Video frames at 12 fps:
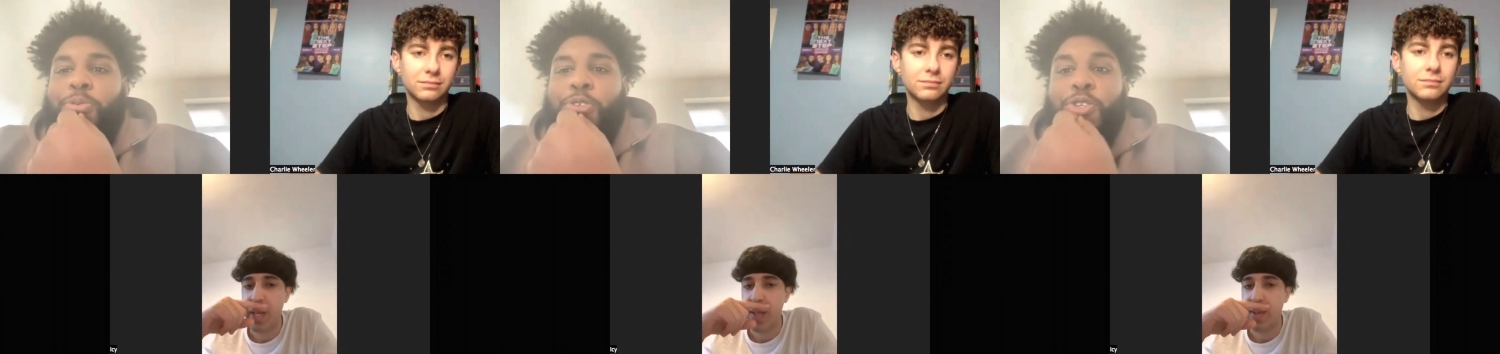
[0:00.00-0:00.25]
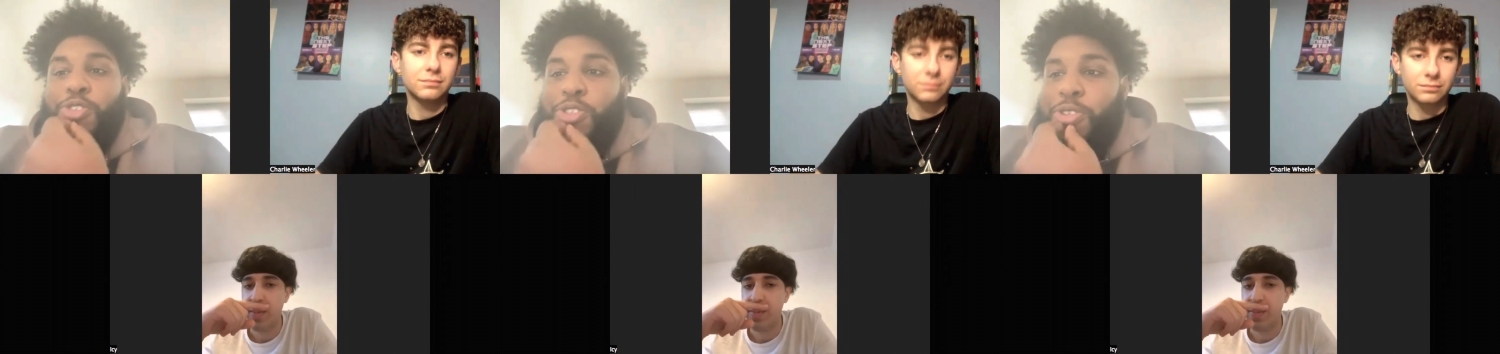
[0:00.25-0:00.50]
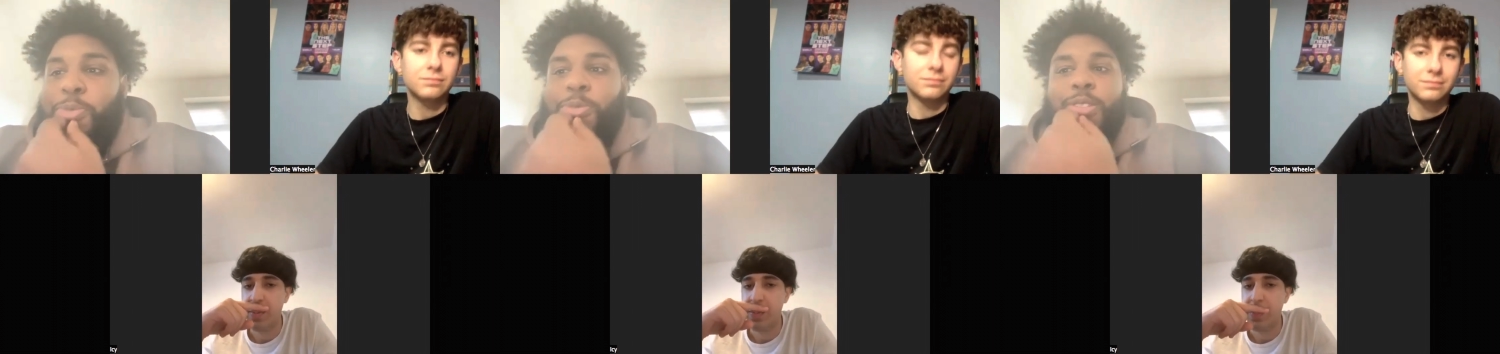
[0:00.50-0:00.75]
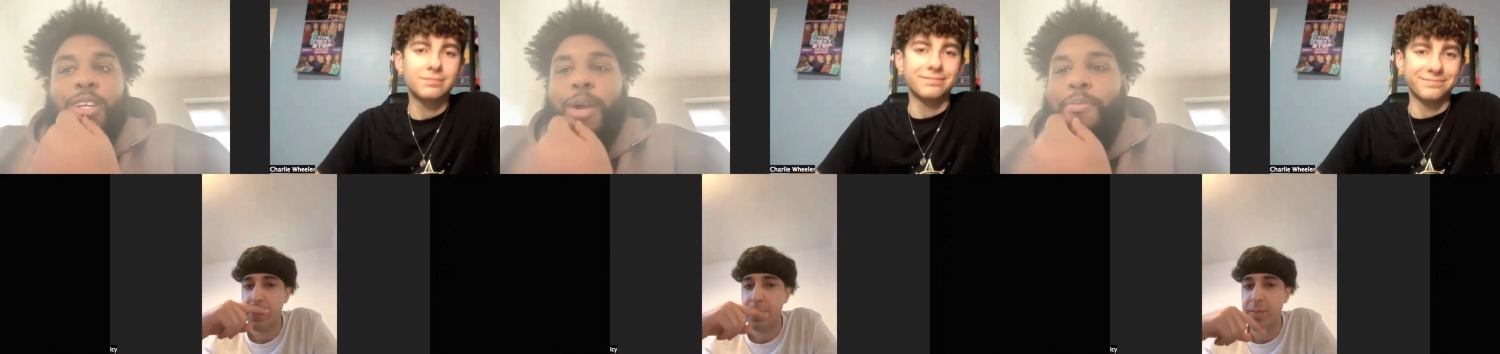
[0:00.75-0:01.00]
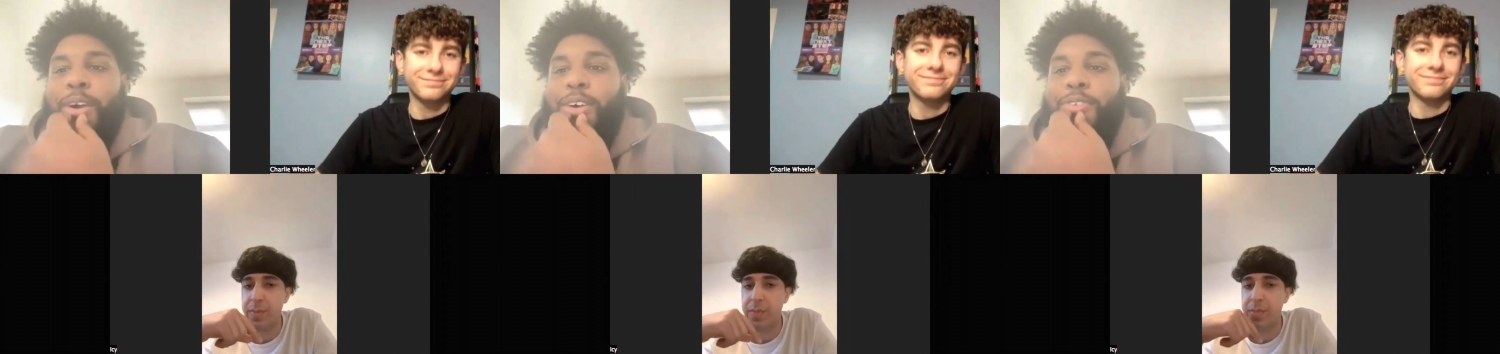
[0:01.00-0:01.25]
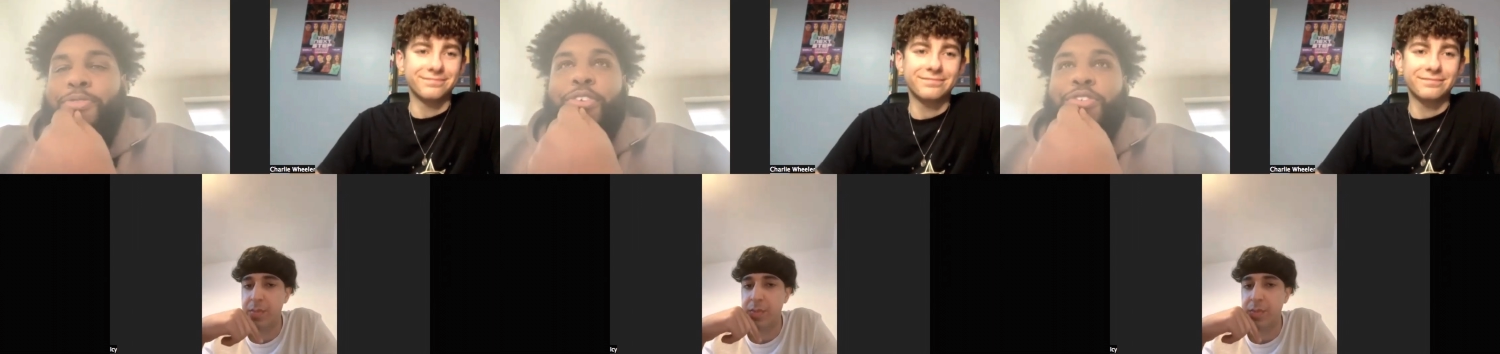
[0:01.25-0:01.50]
Speaker 1: YouTube to come
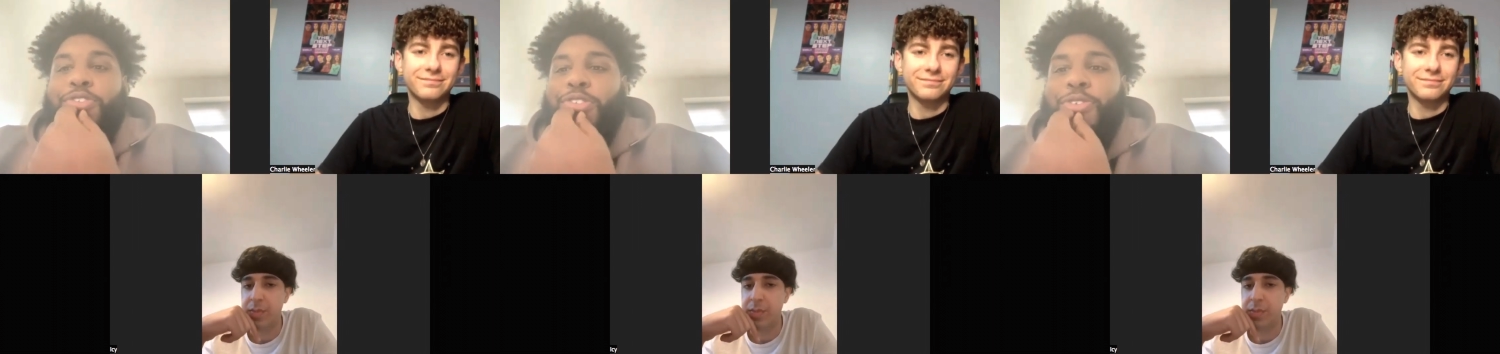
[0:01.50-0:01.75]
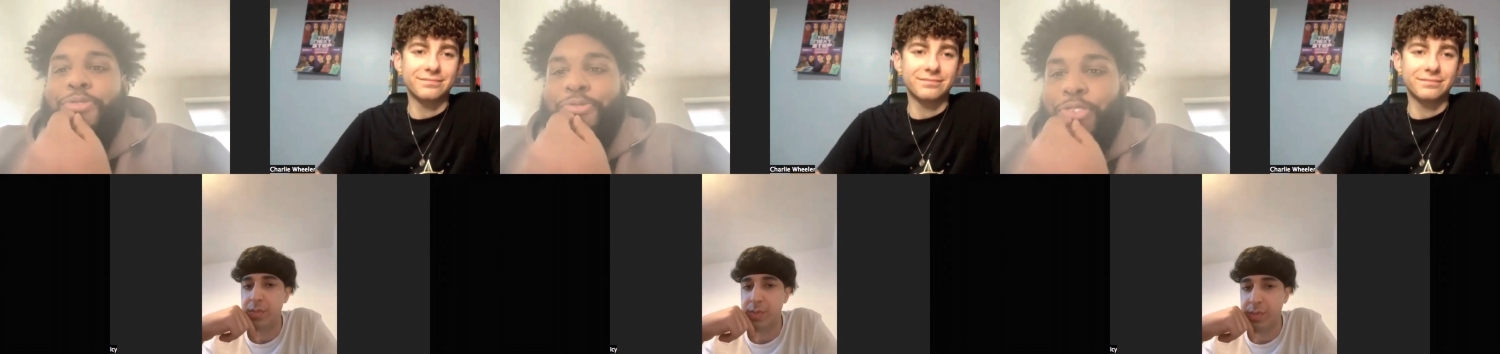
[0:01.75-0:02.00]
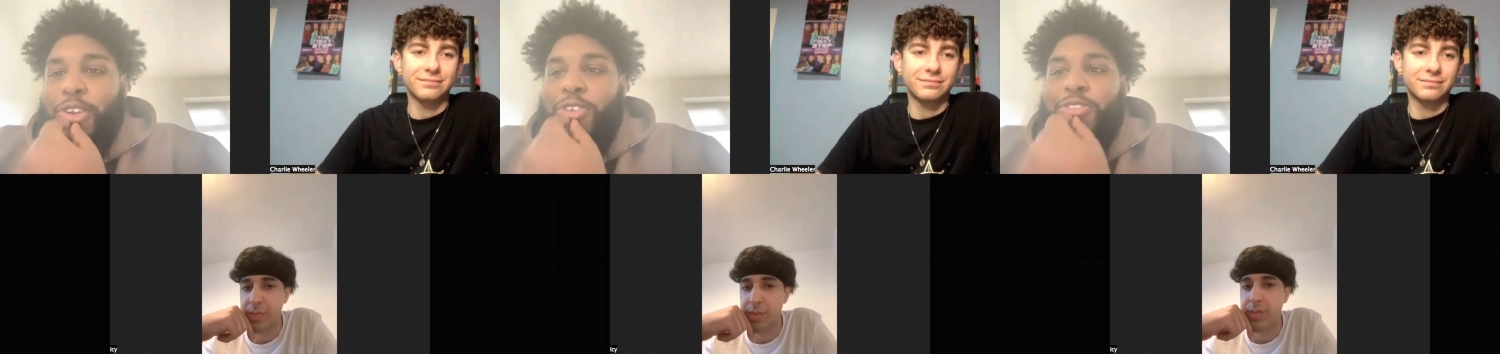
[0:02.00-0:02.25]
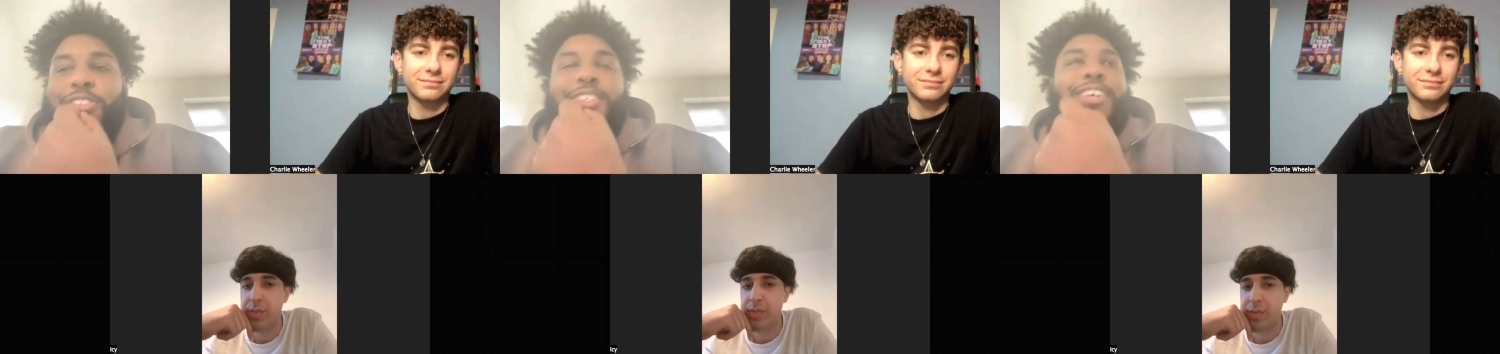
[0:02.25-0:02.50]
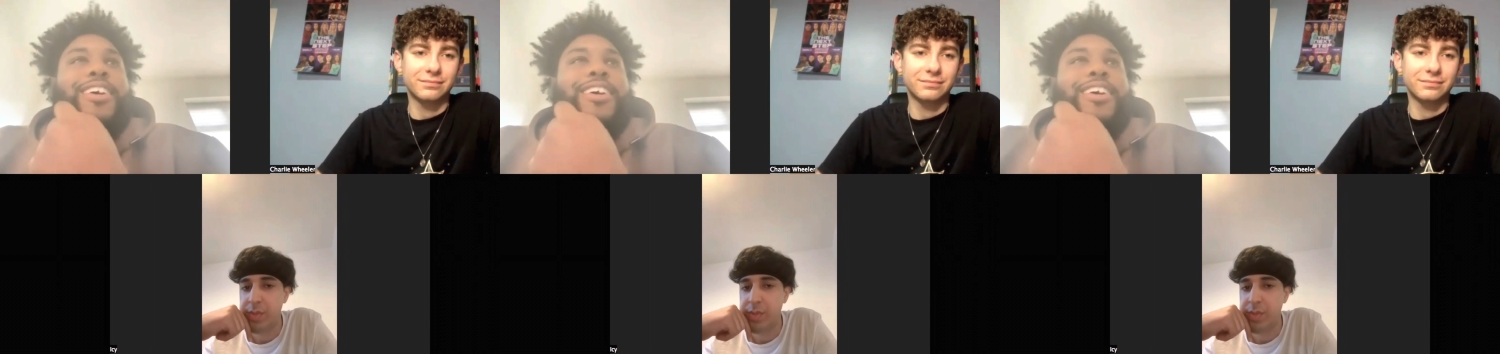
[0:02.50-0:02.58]
out very soon, vlogs.